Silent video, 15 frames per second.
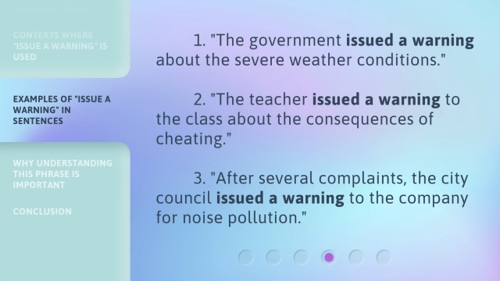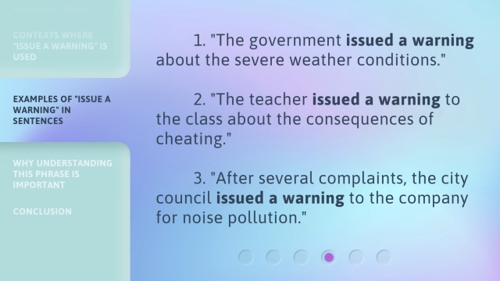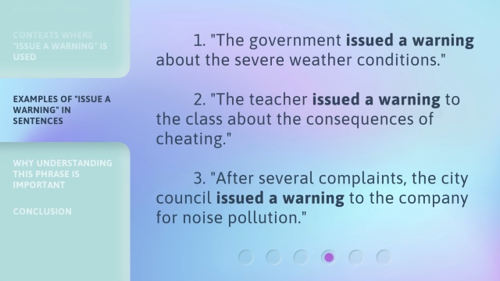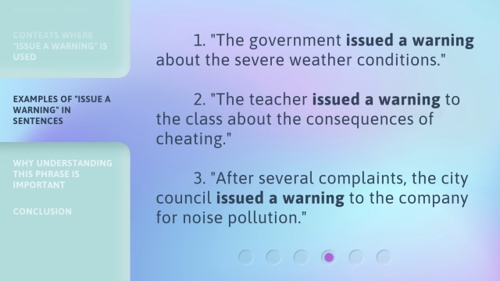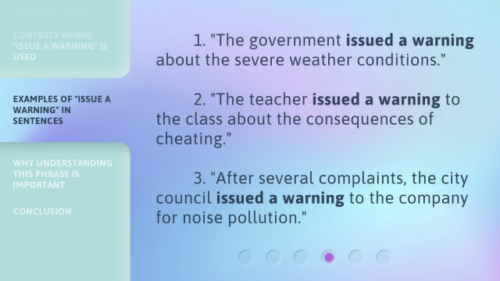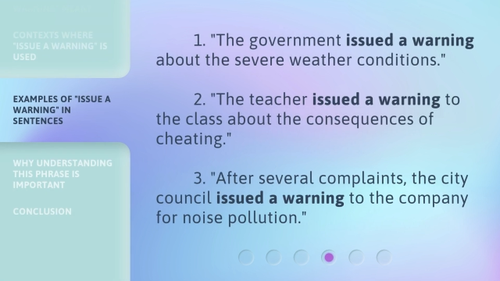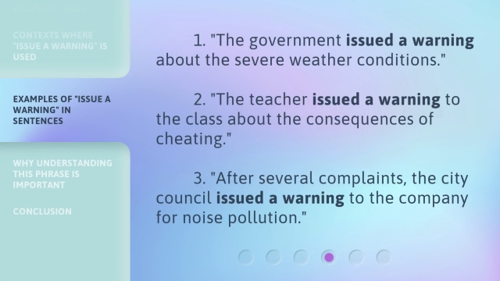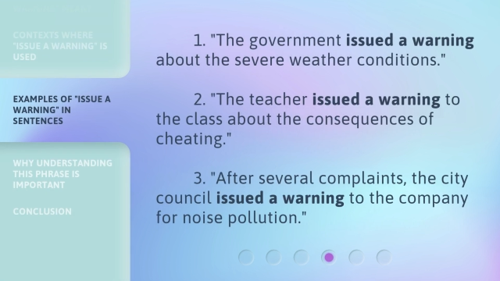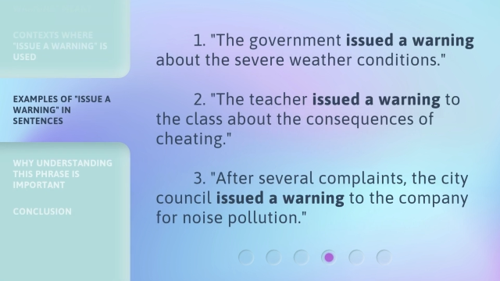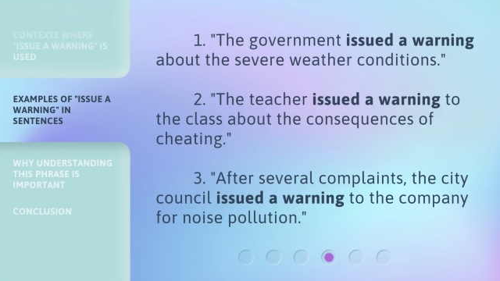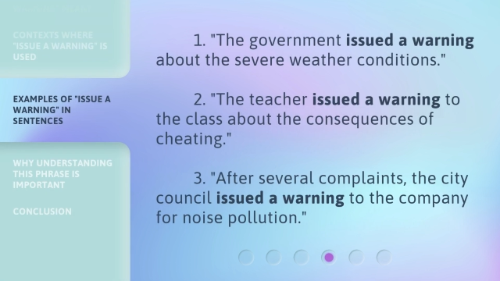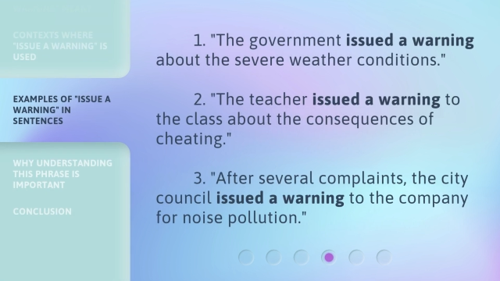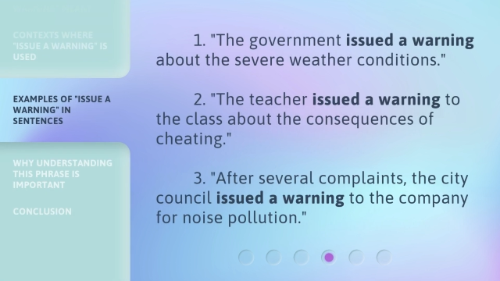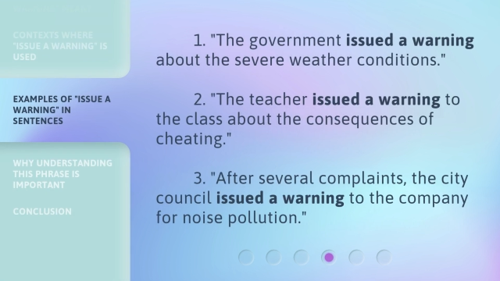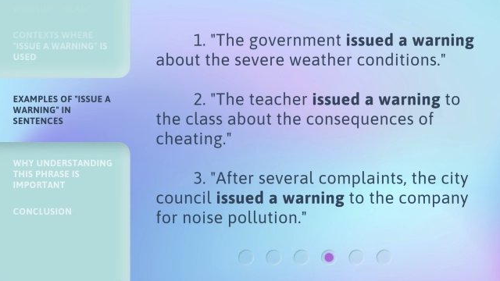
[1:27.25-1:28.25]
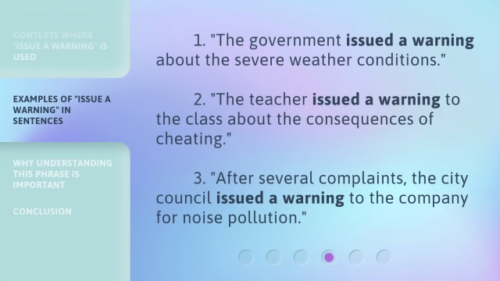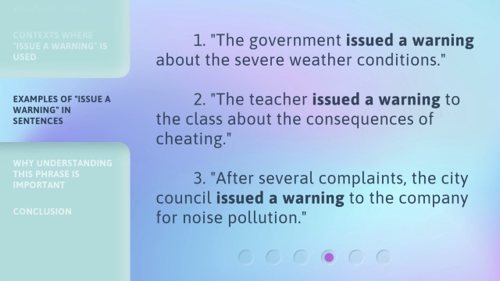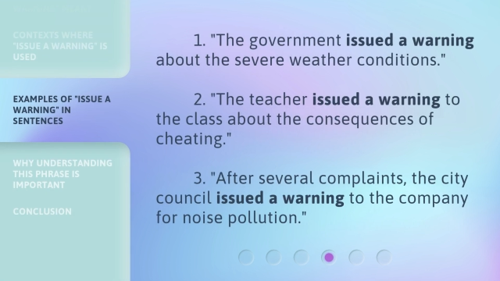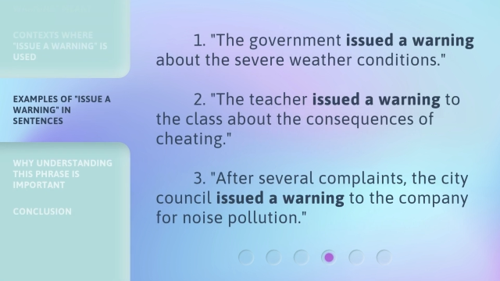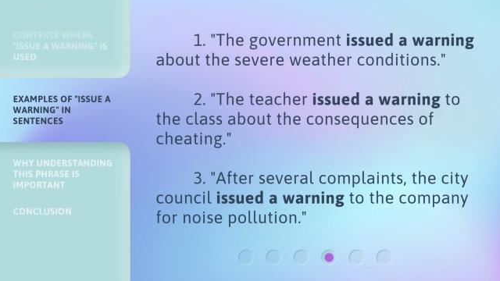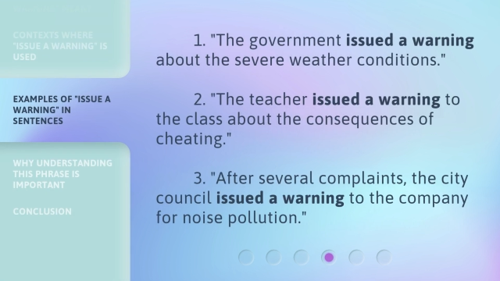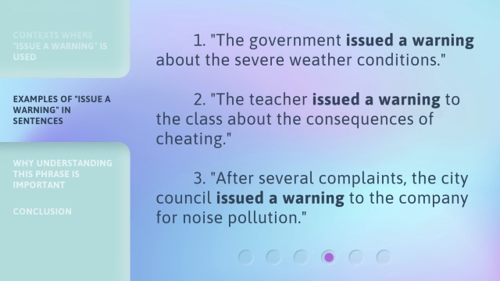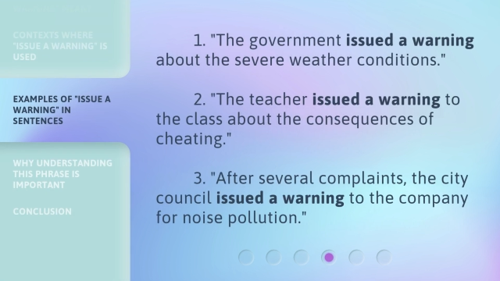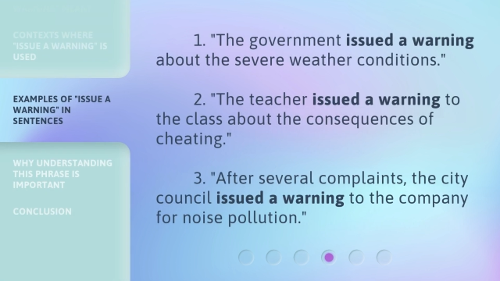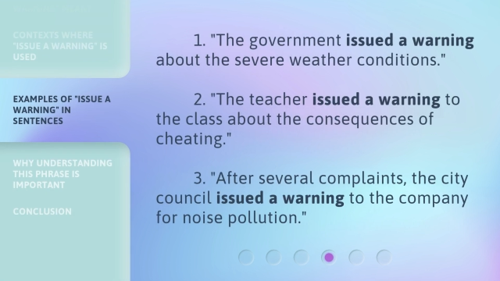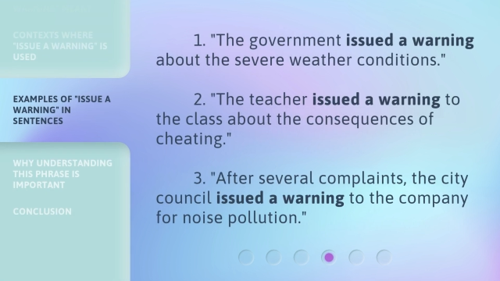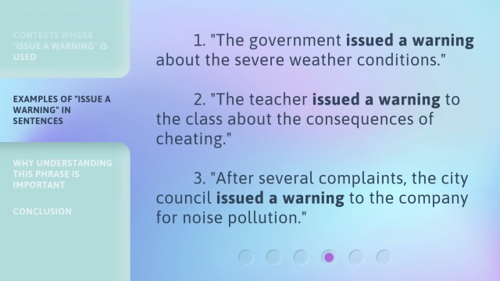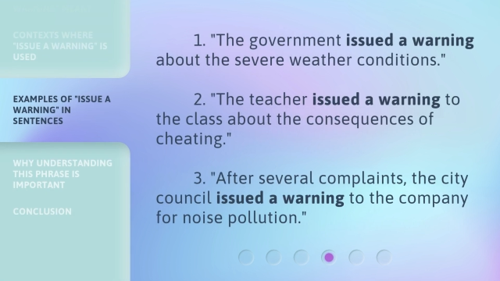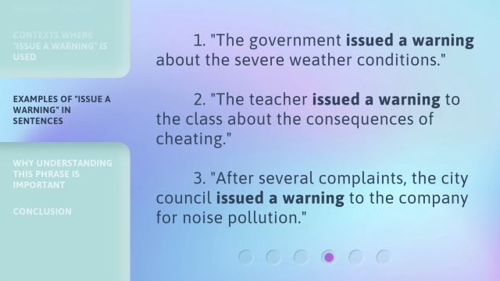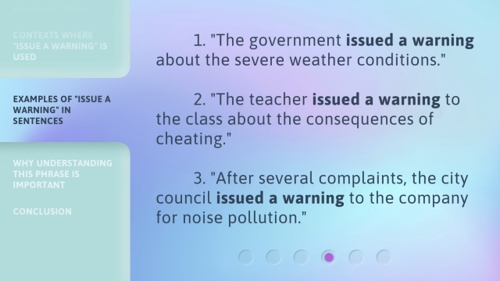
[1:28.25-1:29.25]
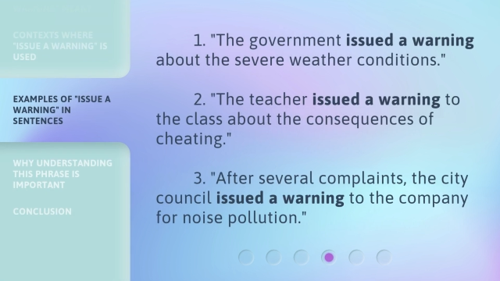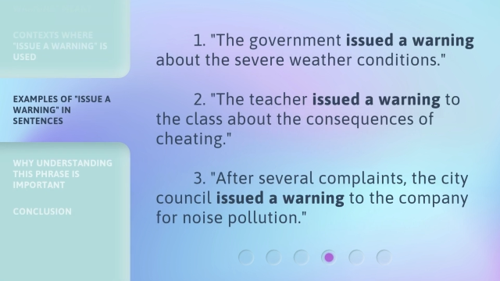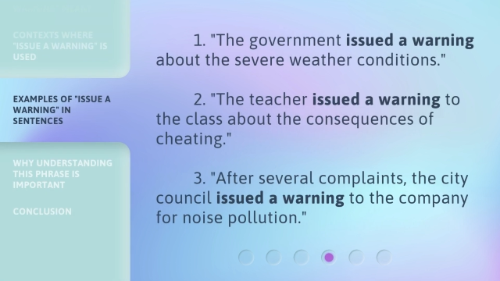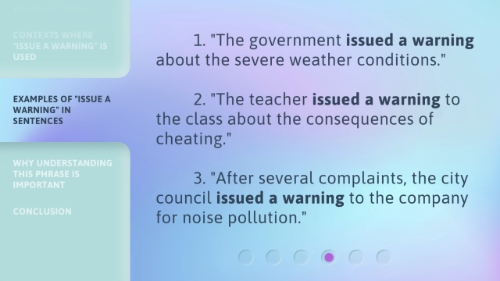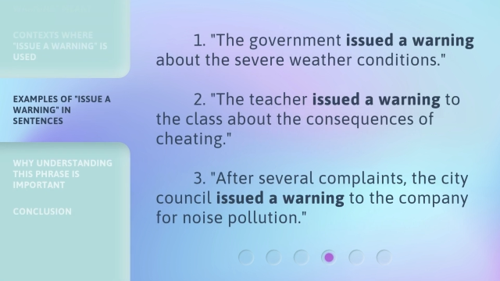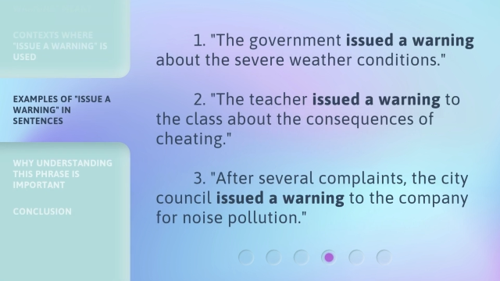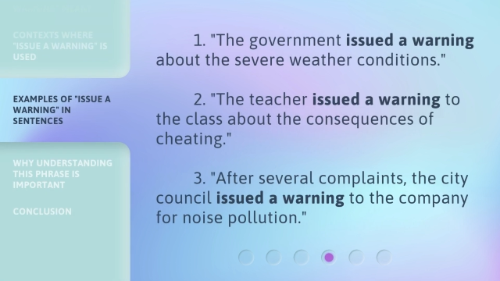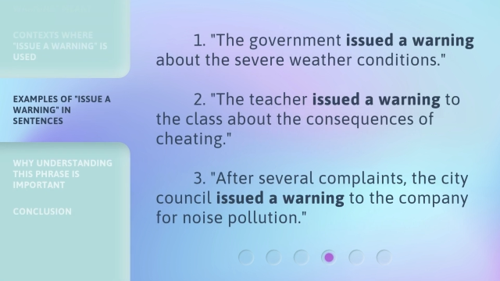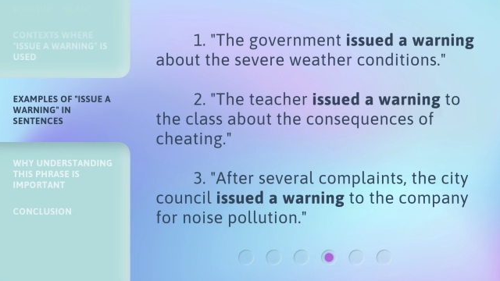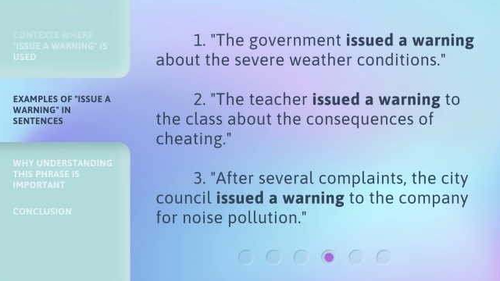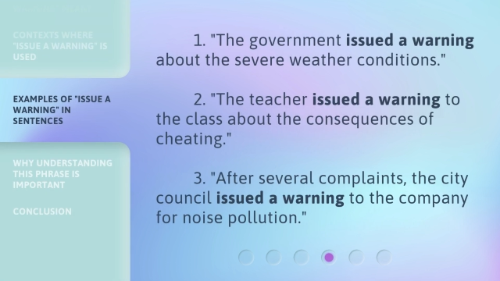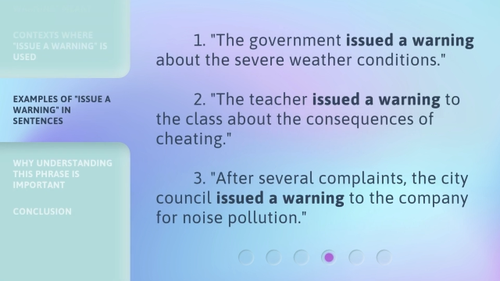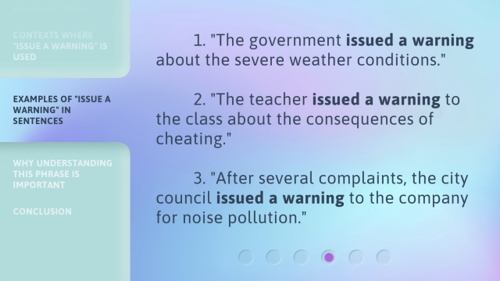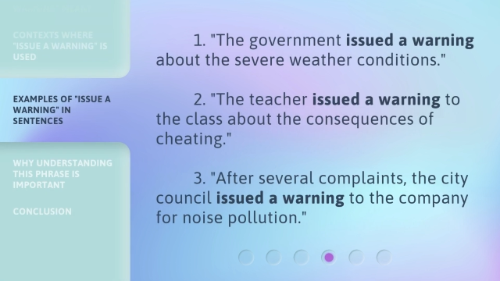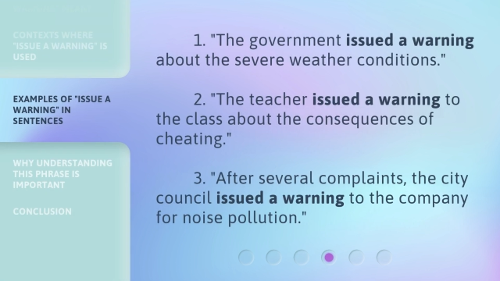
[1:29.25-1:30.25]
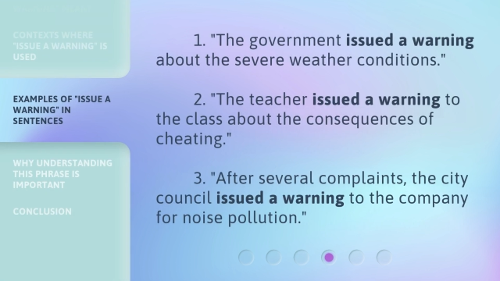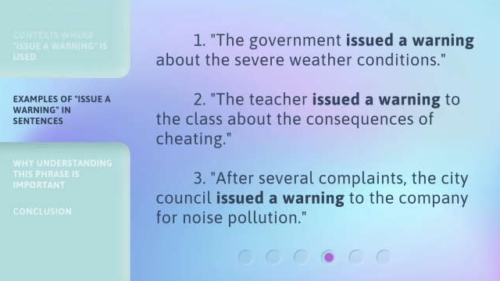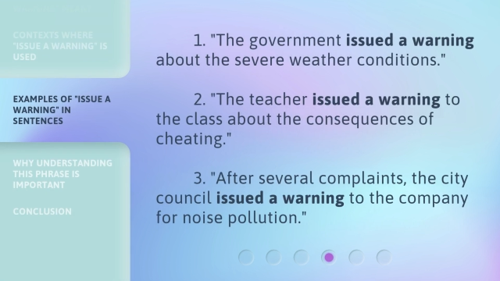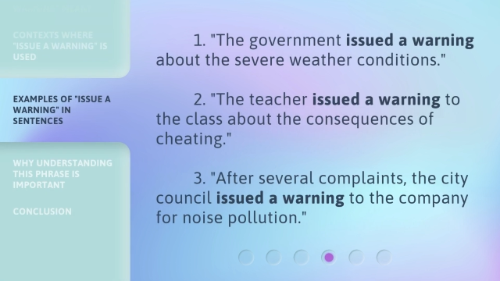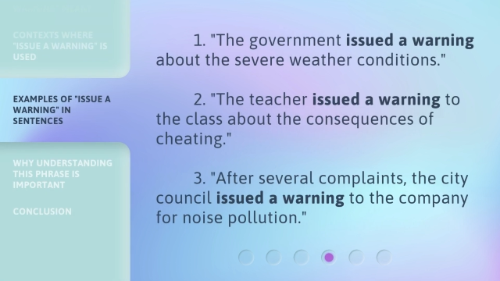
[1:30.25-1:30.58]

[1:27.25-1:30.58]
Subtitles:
[unreadable: no face in view]